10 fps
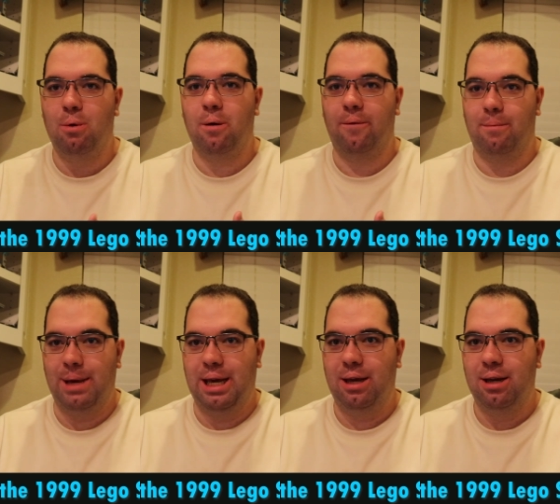War for
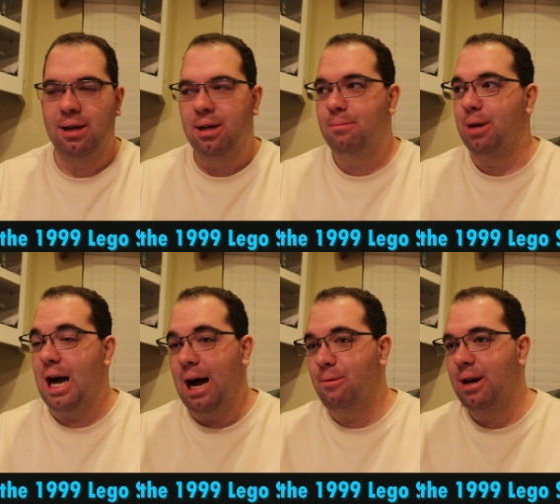me. But
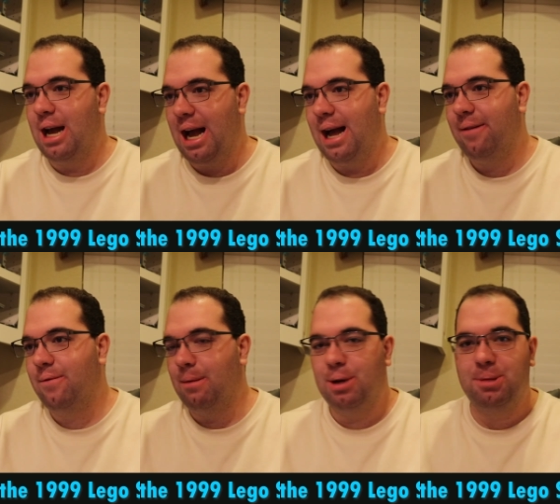I don't want to
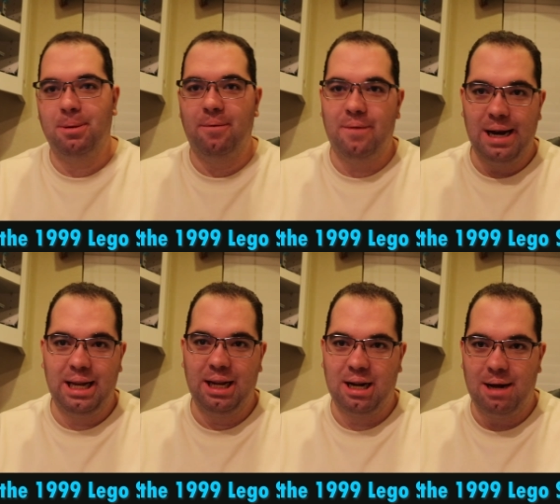have a bunch of people
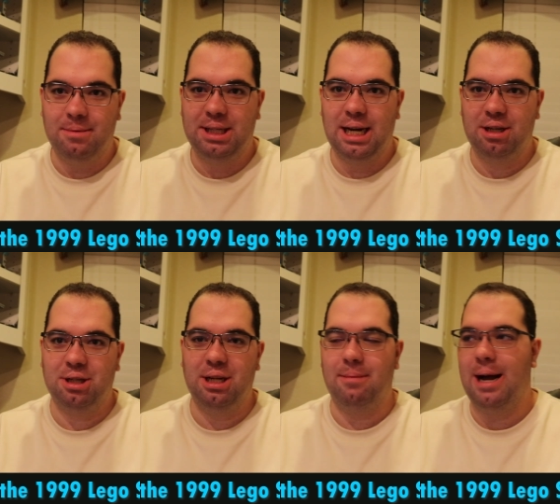fighting in the comment
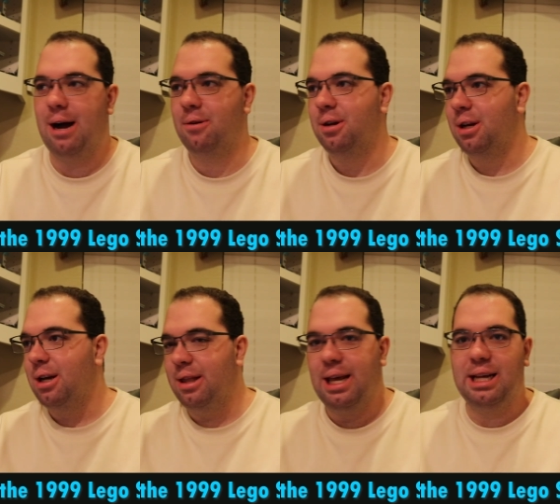section about
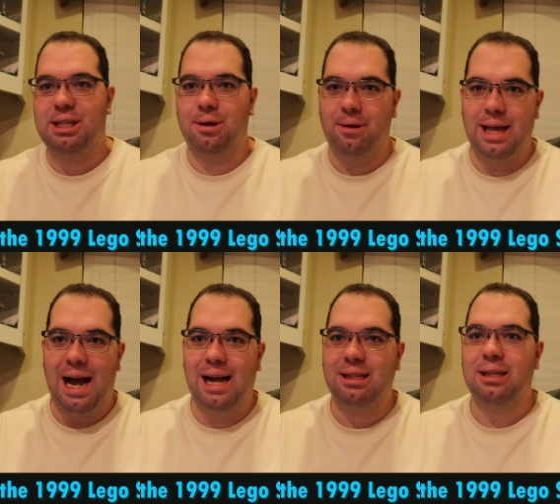this or
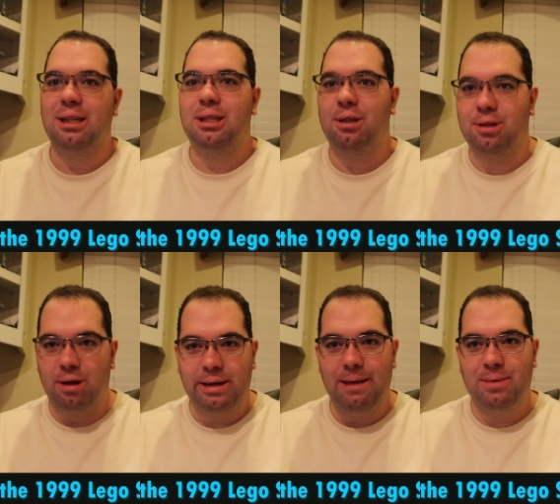that. So let's
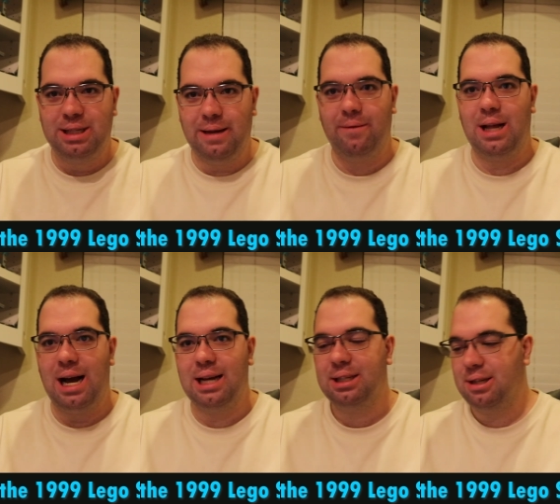all keep it
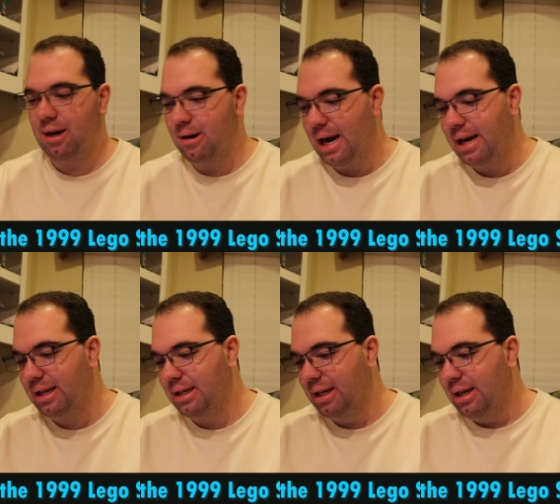civilized,
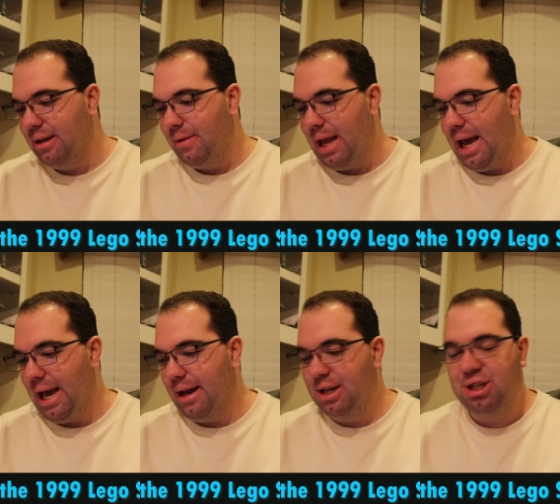alright?
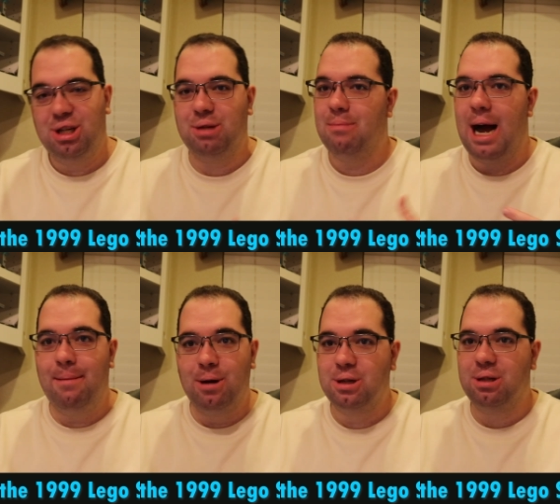And this is just my
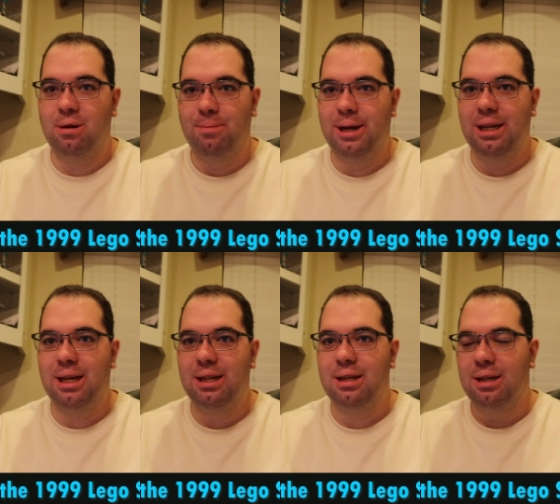personal
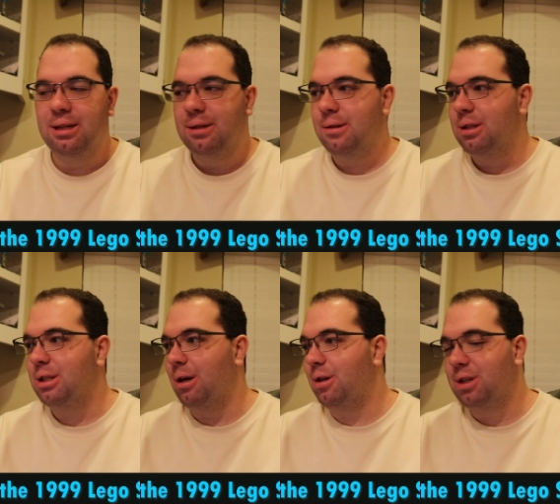opinion.
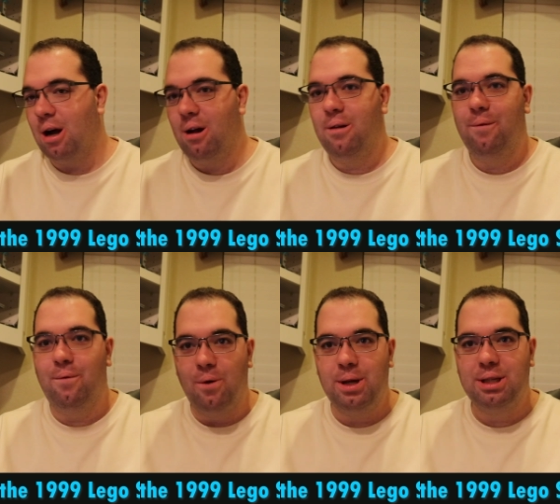So let's all
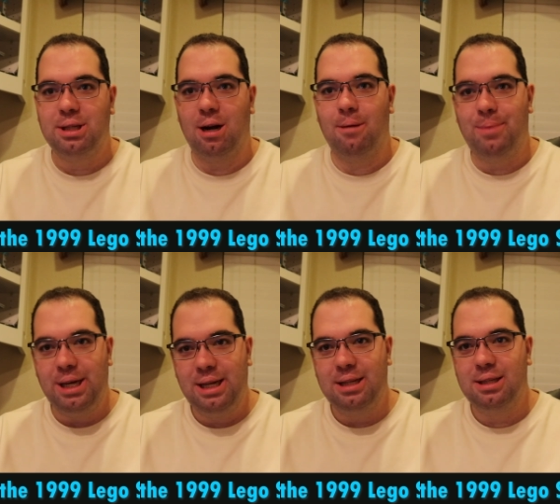voice our
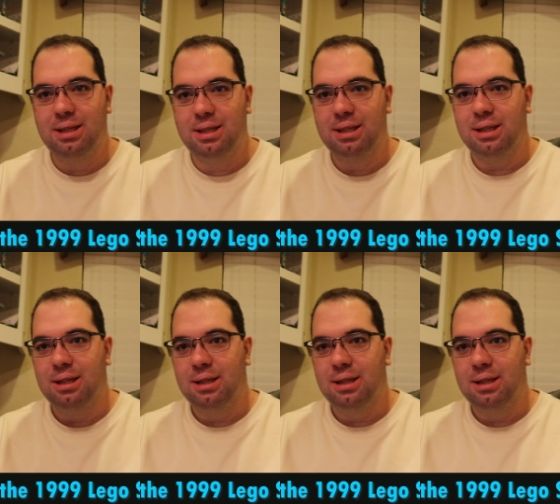opinions